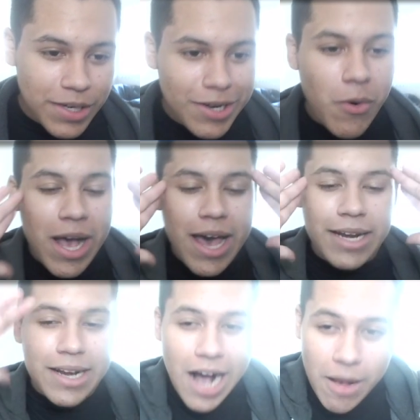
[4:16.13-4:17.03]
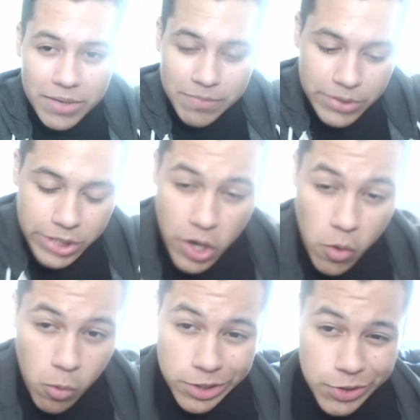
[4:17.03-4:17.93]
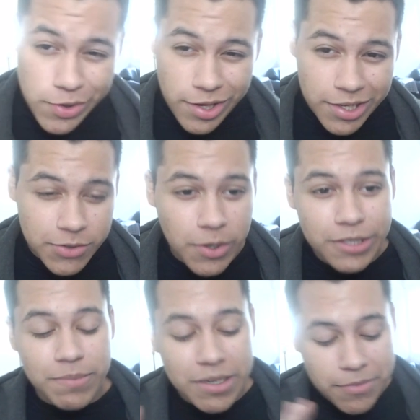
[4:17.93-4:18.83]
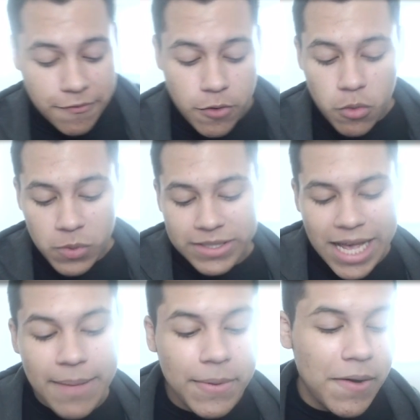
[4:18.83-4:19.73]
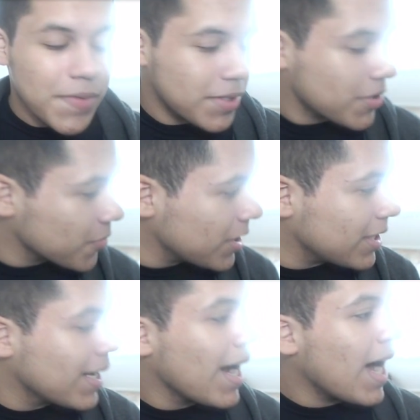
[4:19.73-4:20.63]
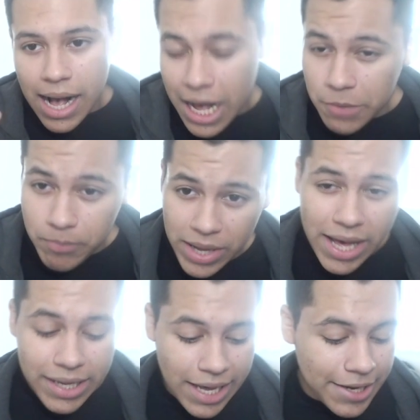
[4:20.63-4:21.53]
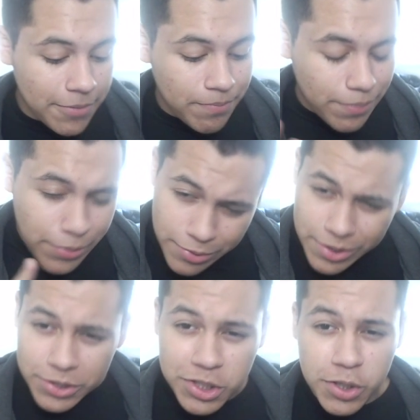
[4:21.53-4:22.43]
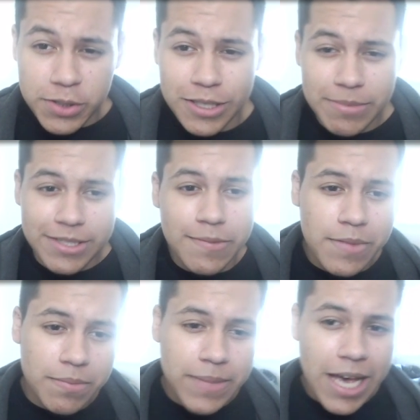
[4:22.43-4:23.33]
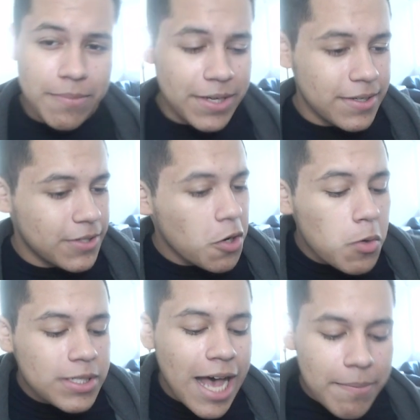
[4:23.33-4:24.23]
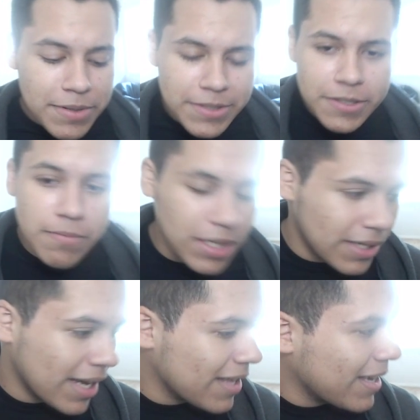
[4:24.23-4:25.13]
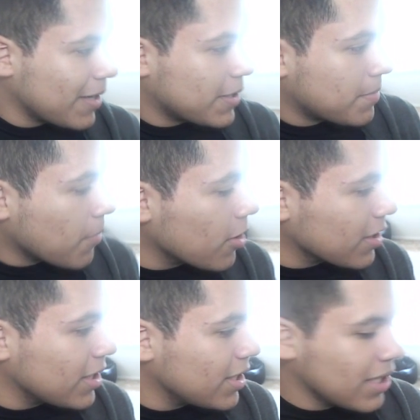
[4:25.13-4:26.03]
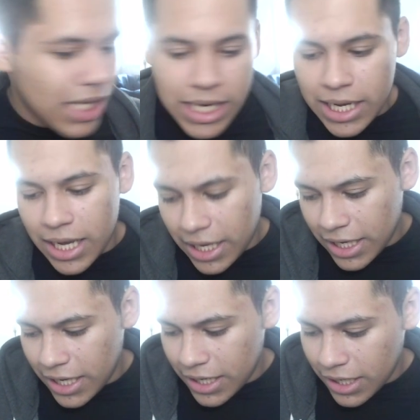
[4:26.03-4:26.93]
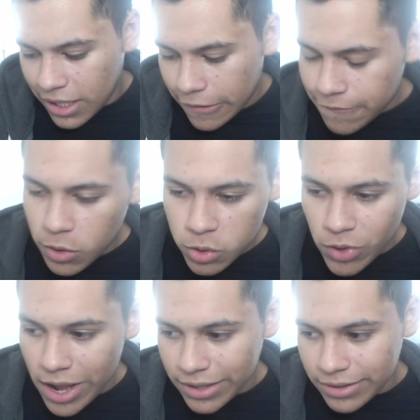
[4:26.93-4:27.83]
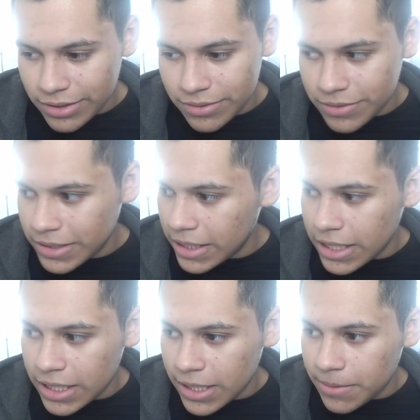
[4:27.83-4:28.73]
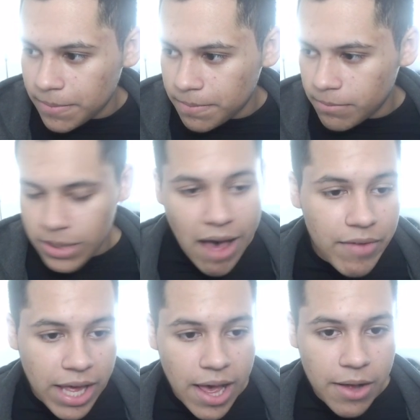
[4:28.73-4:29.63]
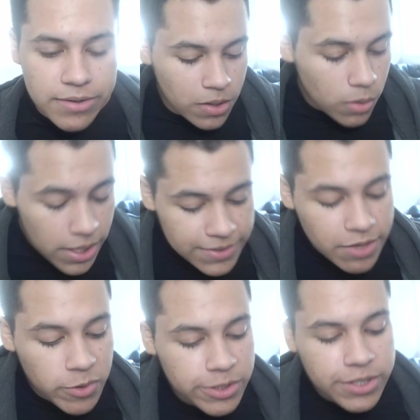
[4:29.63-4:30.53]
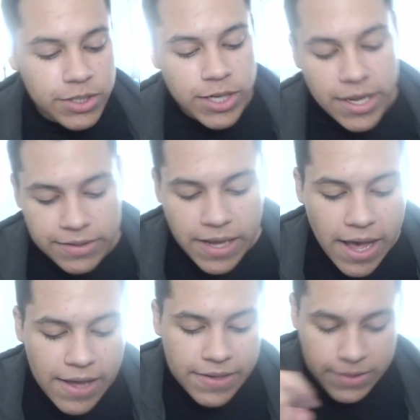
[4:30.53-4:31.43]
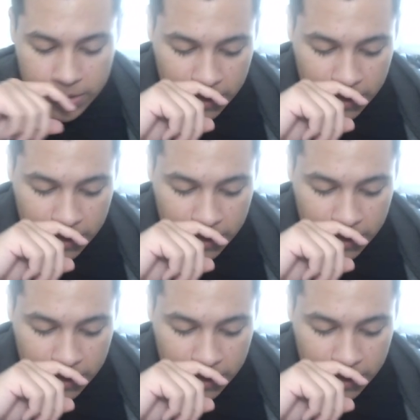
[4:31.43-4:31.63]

Go ahead and comment below what you think it's going to be before we tap on the screen. I bet, and I'm pretty sure it's gonna be something bad because it always happens to me. I get a Sparky, I get a Inferno Dragon, um, Lava Hound. Let's see what this chest has.